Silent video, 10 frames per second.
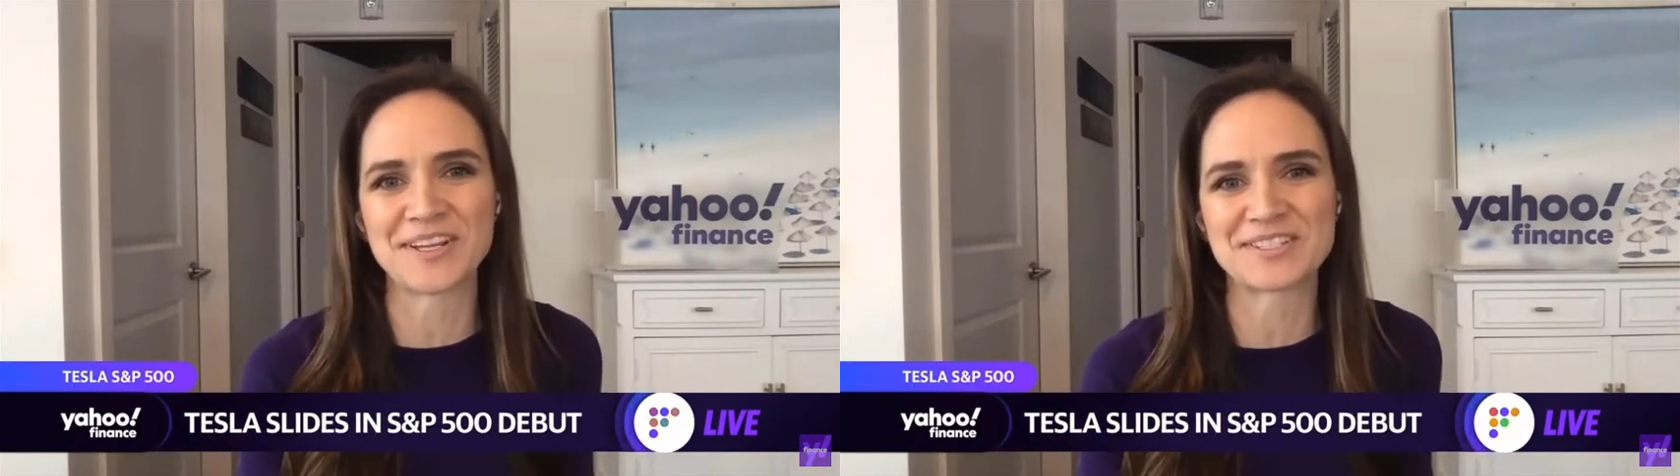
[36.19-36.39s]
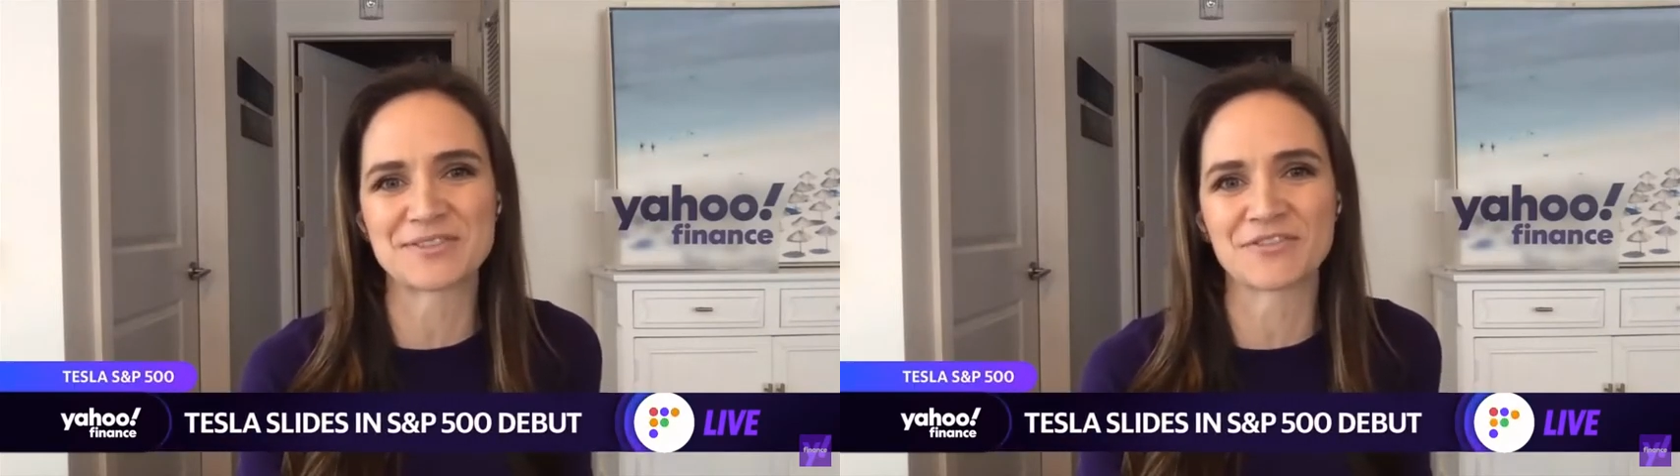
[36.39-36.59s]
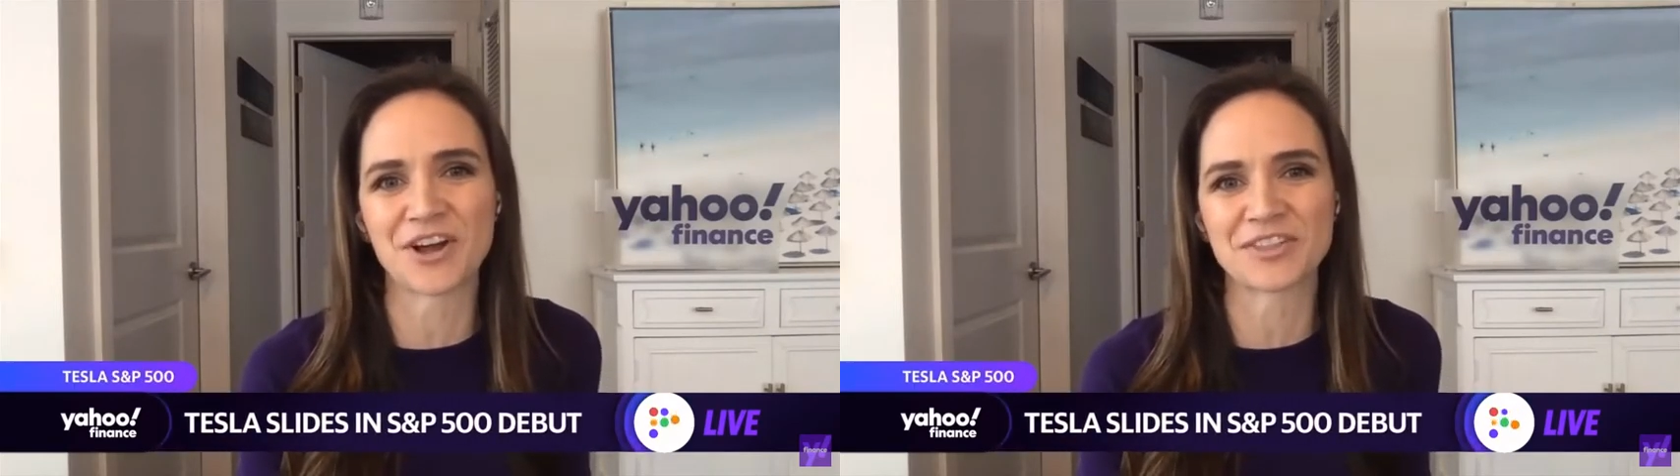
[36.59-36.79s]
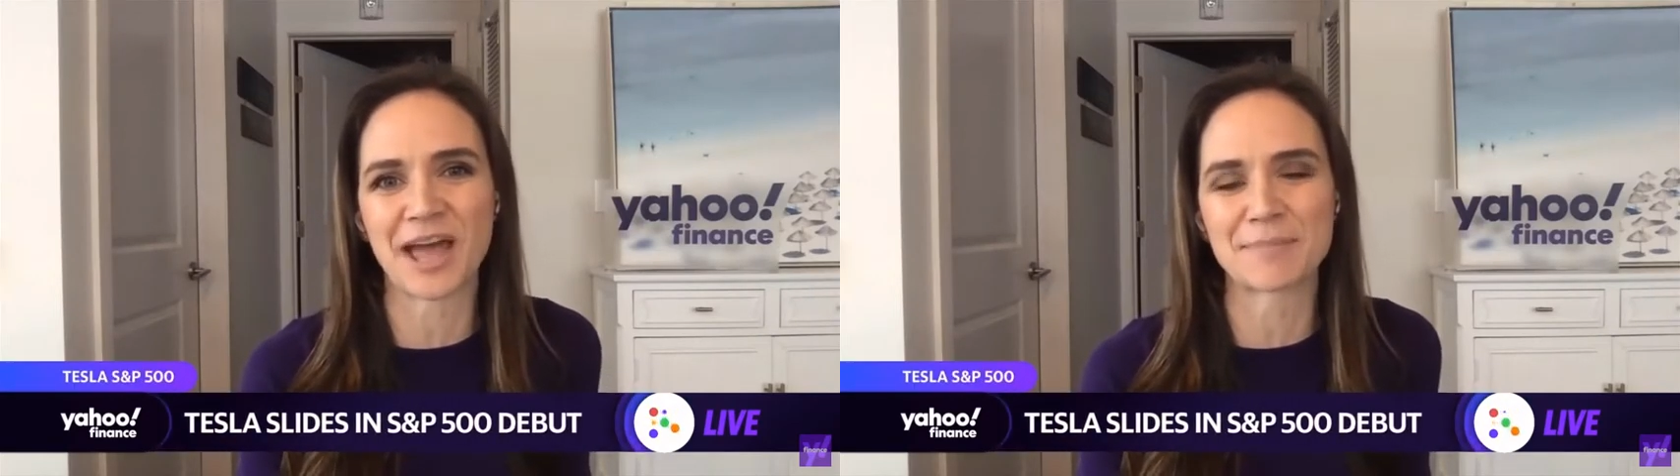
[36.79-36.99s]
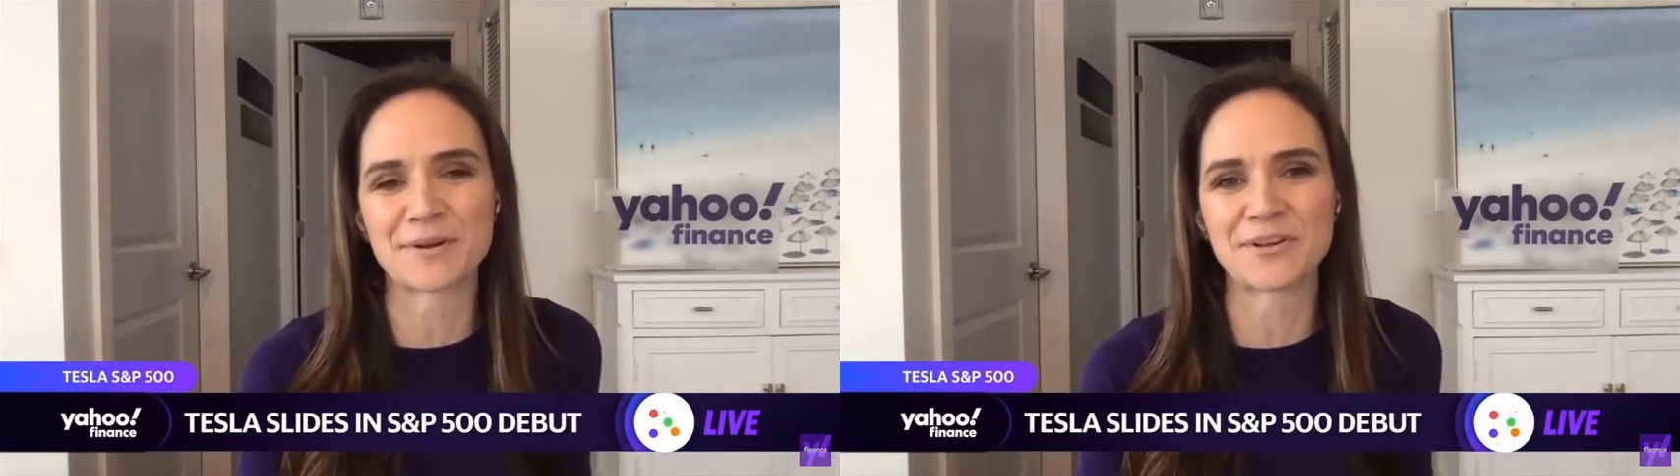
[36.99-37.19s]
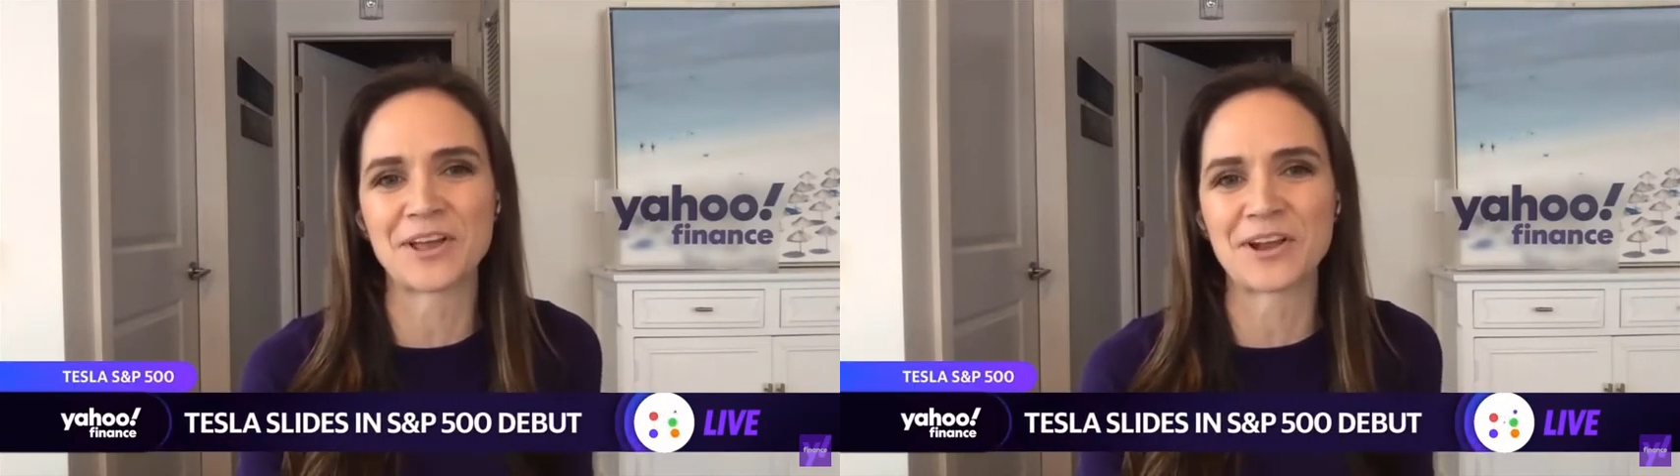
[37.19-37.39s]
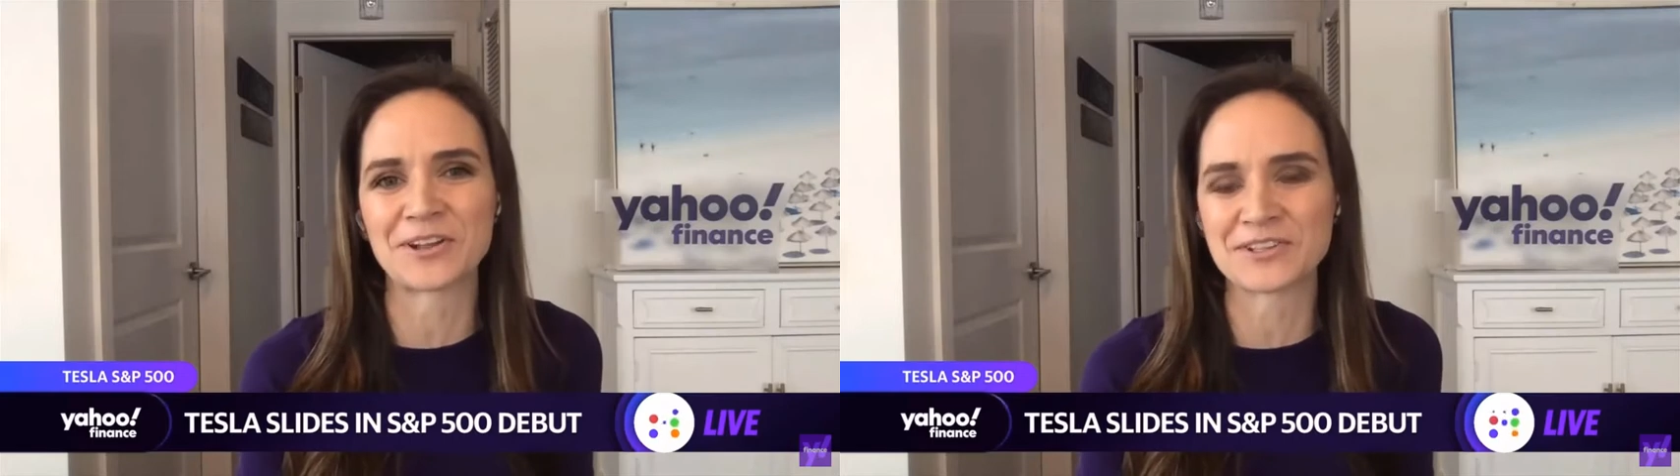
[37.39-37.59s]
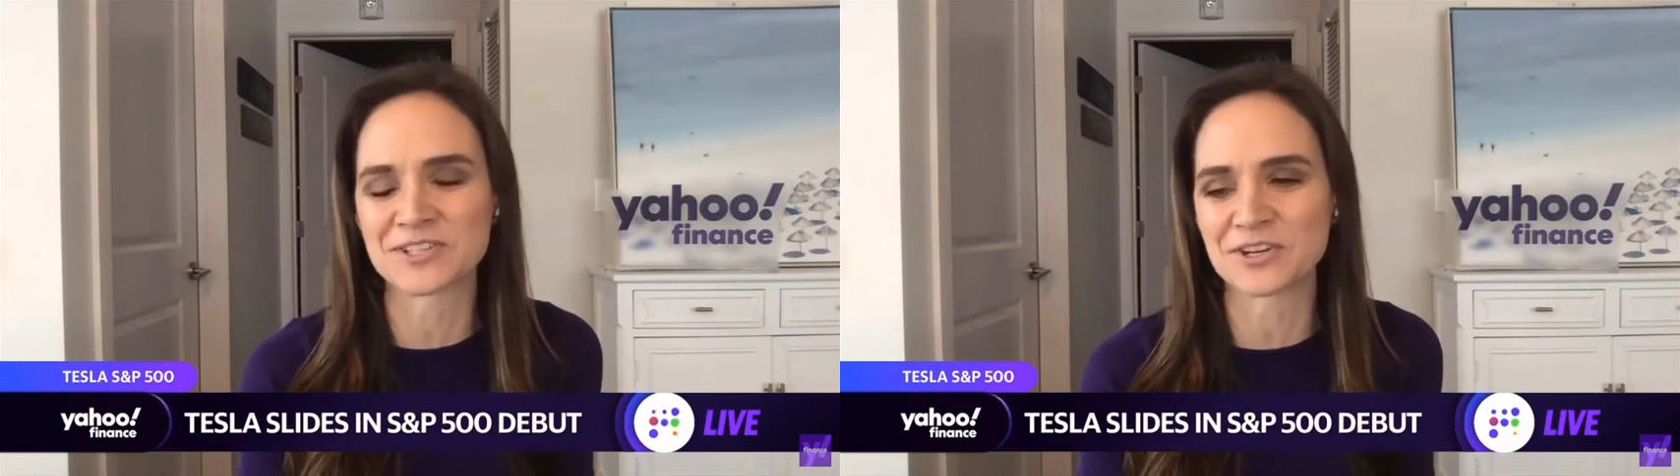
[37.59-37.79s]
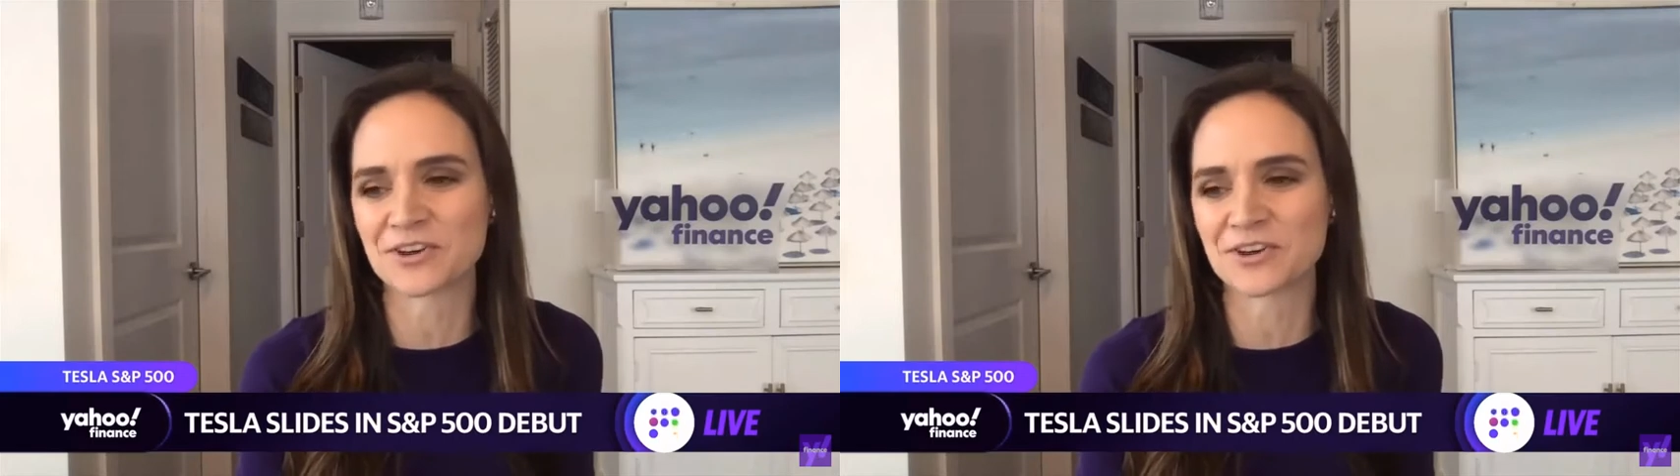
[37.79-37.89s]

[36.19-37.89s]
He's a Roth Capital analyst.